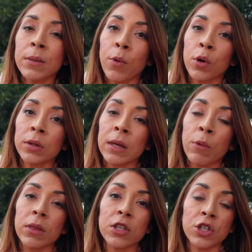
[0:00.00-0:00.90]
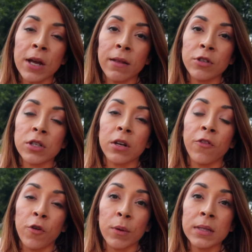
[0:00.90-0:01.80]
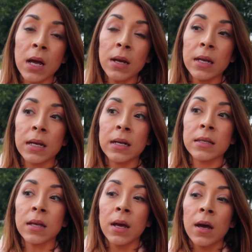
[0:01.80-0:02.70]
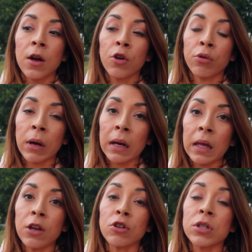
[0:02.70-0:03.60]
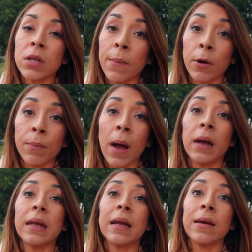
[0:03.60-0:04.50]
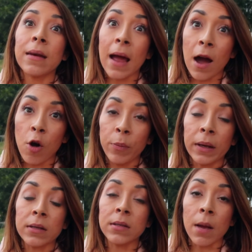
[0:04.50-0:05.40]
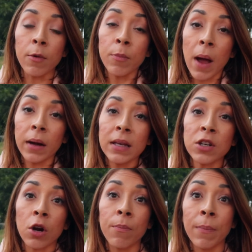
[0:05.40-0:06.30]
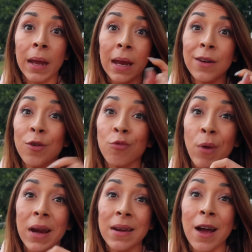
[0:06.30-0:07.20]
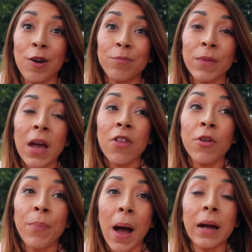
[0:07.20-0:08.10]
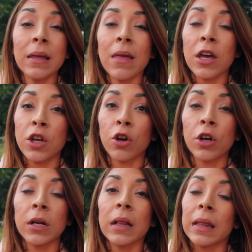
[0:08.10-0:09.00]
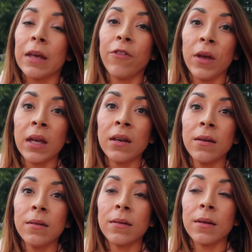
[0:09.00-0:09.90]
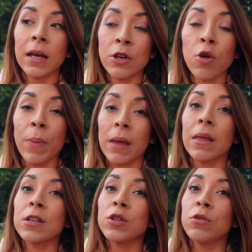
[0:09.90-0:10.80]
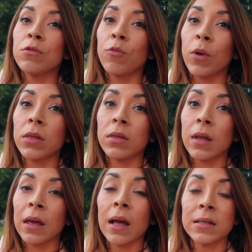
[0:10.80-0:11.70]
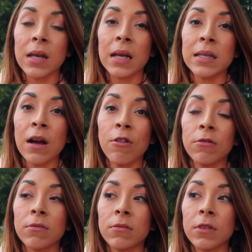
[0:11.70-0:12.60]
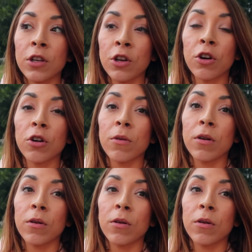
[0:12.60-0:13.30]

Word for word: importantly, what this challenge is gonna focus on is creating your summer body now because summer bodies are made right now. The body that you're gonna live in, in your bathing suit when it gets nice out, you're